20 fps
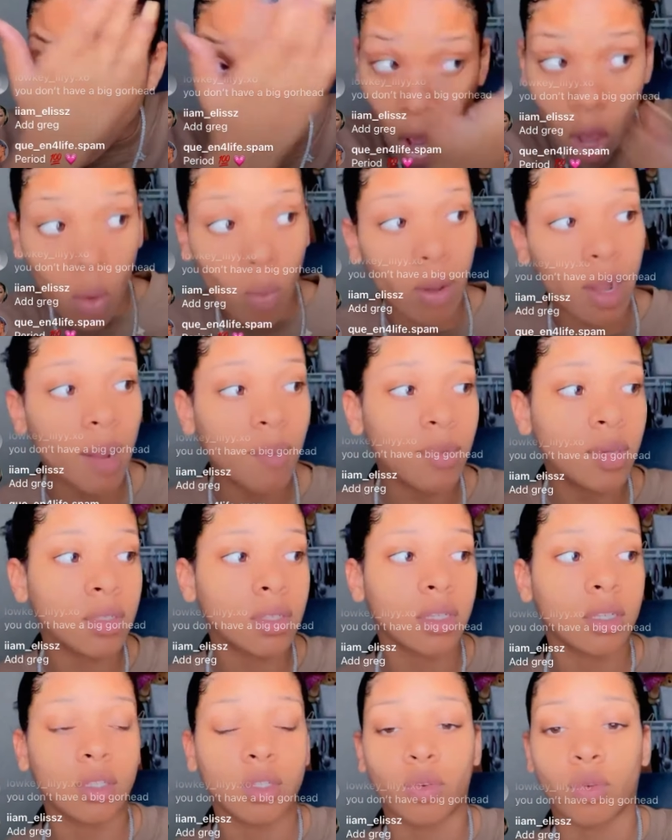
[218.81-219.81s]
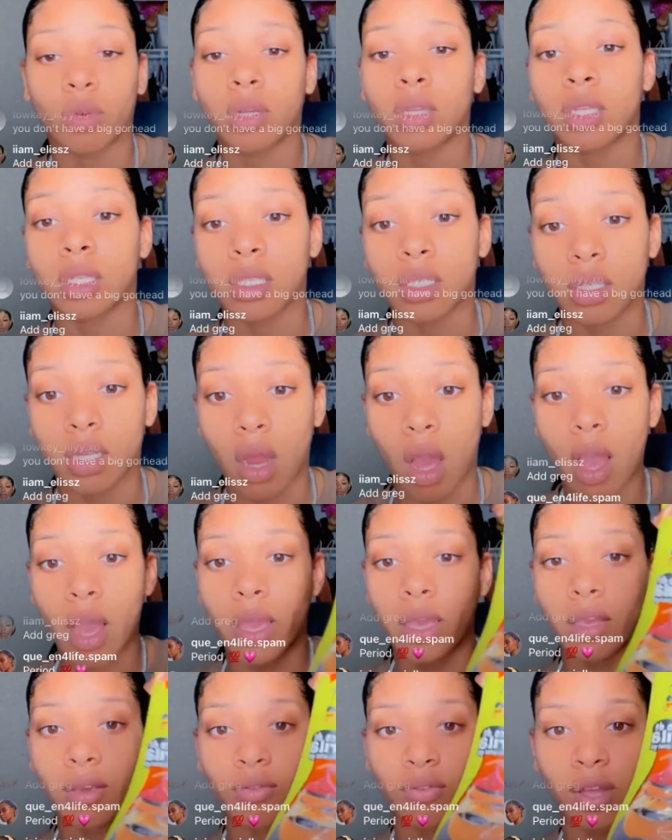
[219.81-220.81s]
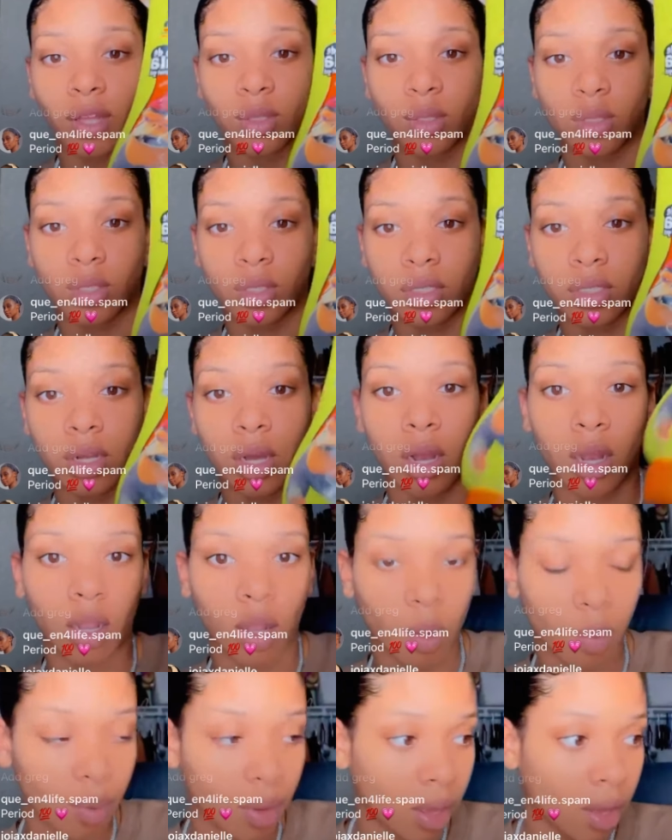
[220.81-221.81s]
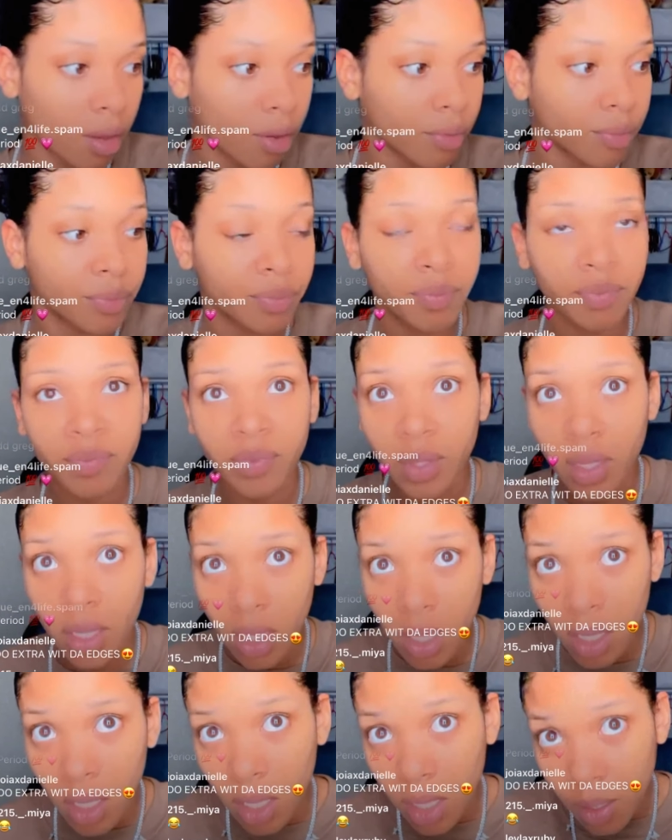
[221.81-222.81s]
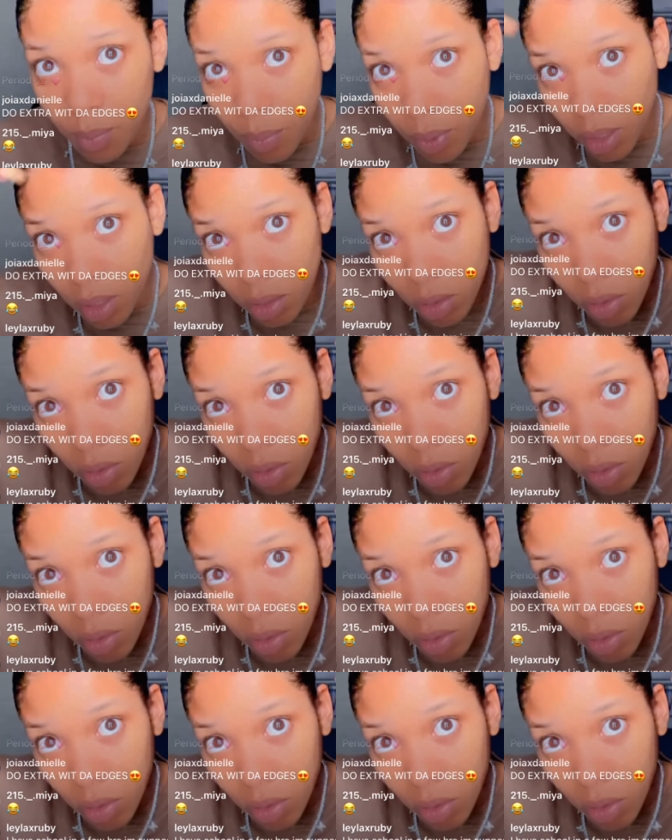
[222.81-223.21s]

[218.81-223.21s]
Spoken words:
Oh, what I'm using is gorilla snot, if that's what you're talking about. Put a